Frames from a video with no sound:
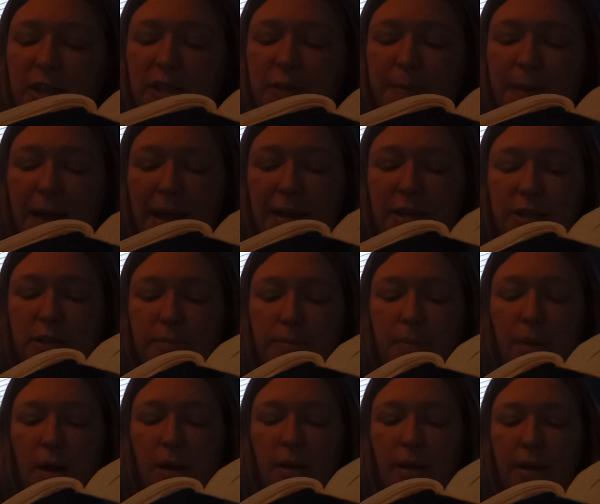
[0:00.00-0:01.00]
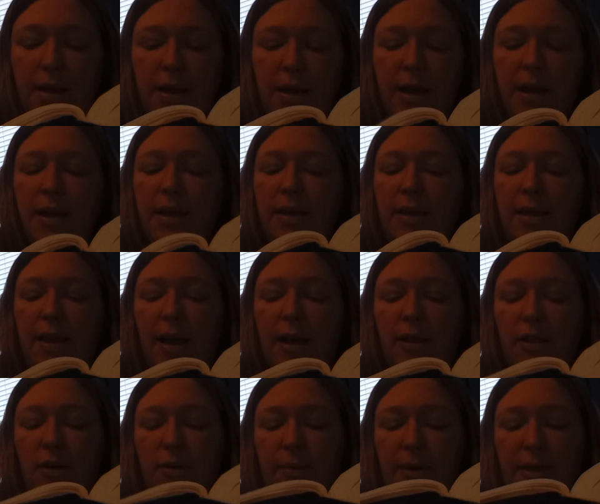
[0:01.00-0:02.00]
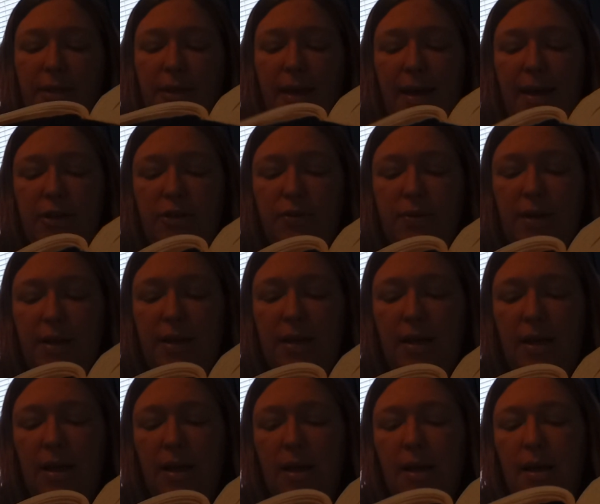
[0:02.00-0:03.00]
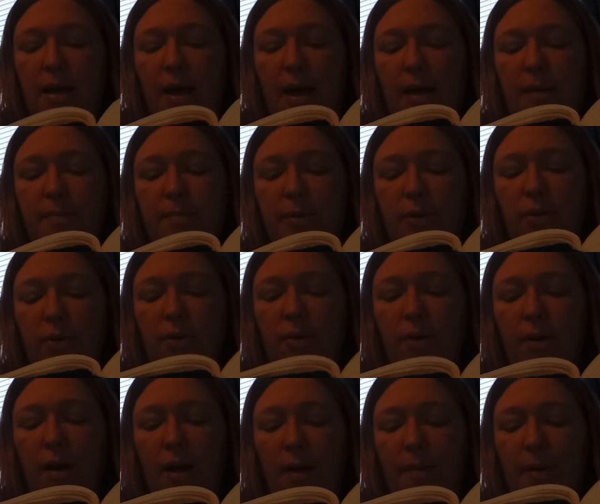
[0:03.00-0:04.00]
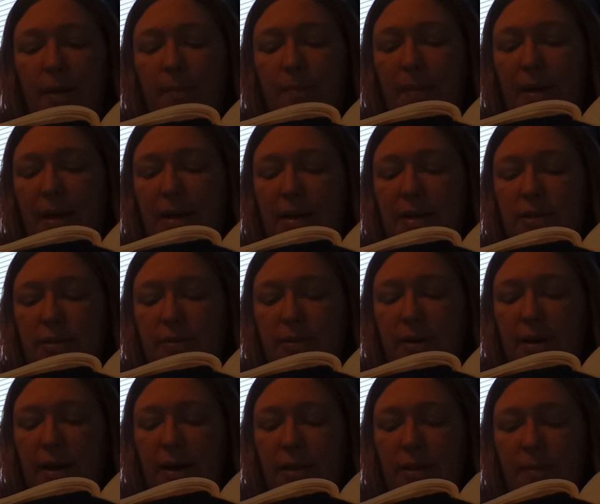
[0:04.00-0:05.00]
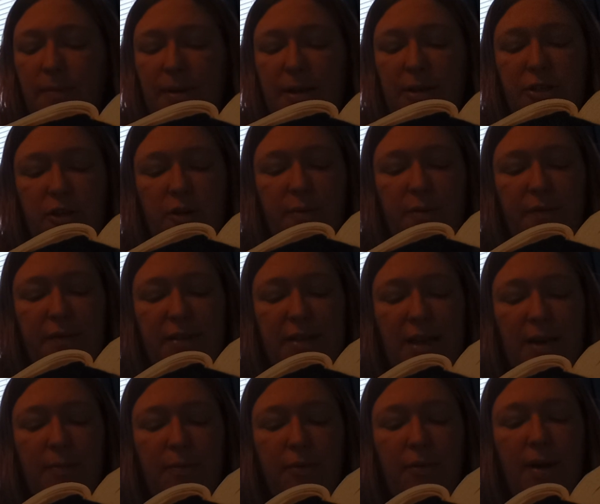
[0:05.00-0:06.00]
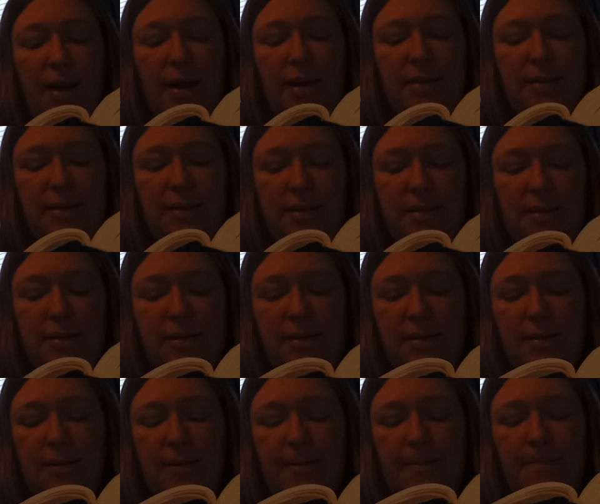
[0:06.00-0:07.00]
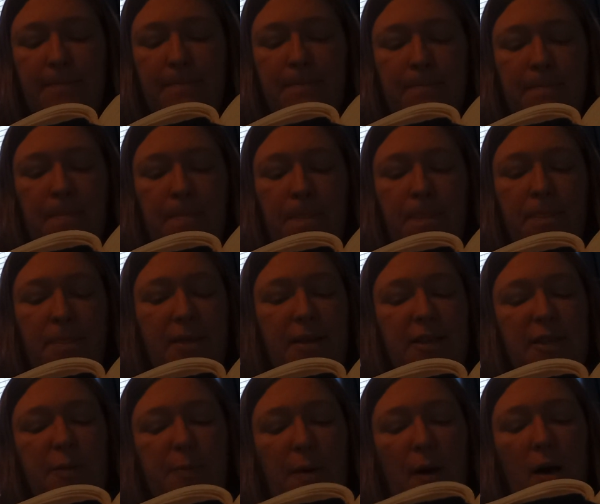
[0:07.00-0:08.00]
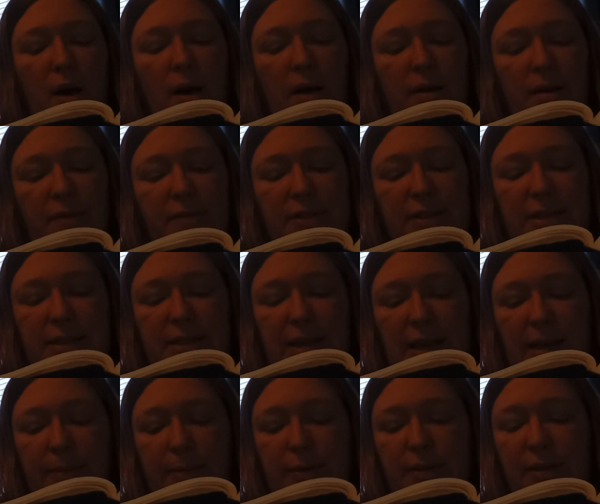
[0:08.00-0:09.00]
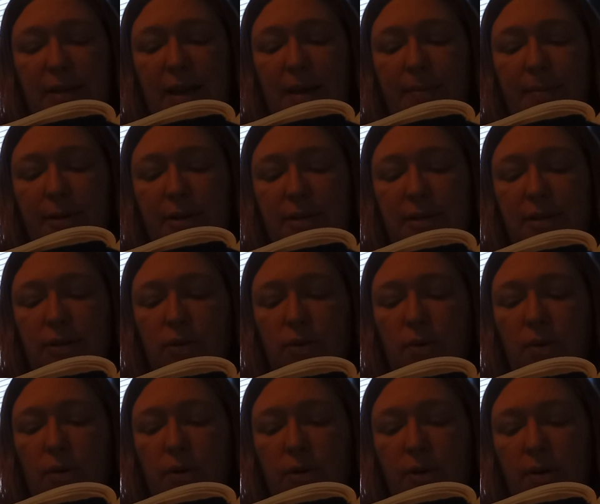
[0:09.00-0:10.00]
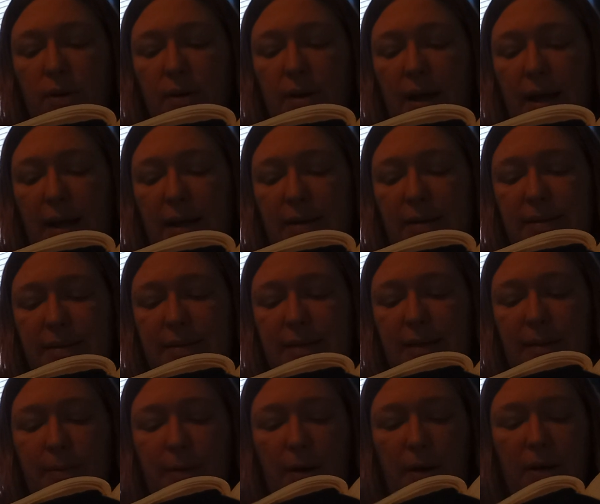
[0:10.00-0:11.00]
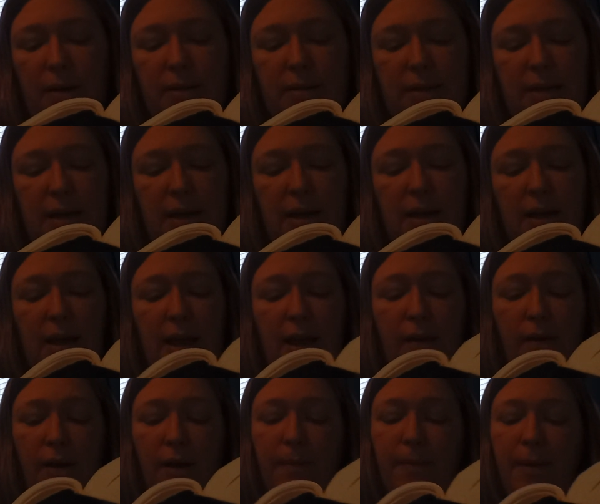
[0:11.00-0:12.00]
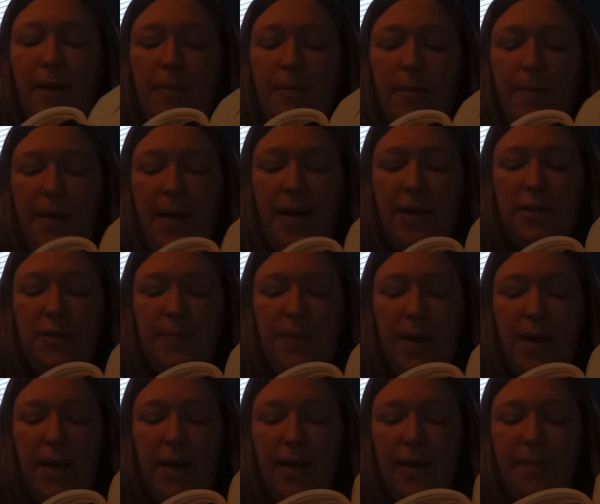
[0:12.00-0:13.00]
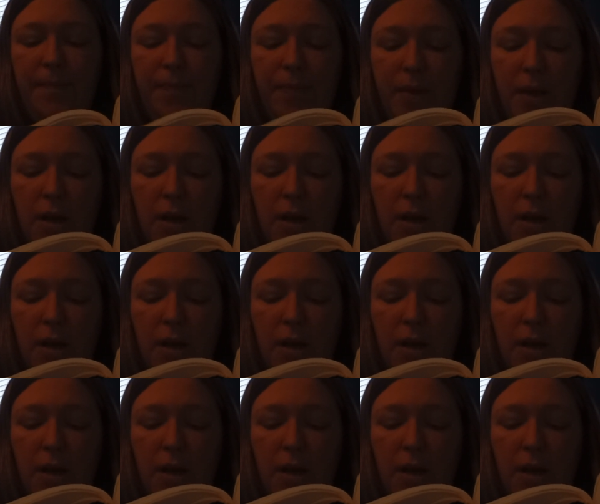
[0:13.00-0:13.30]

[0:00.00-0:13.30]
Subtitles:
the Spanish monk, yellow with hatred, and Blugram and Ben Ezra, and the Bishop of St. Praxed's. The spawn of Satibo's gibbers in the corner, and Sebald, hearing Pippa pass by,